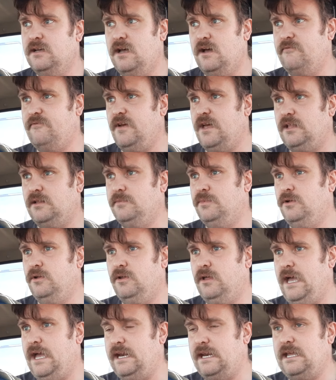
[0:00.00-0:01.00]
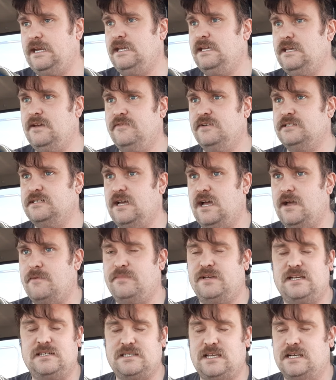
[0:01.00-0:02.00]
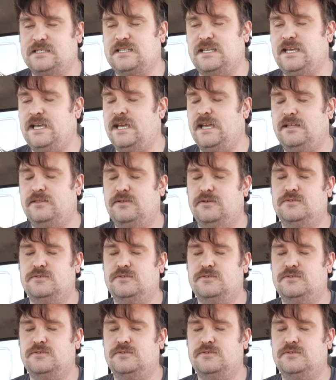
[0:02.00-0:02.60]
available at any given time because as a kid,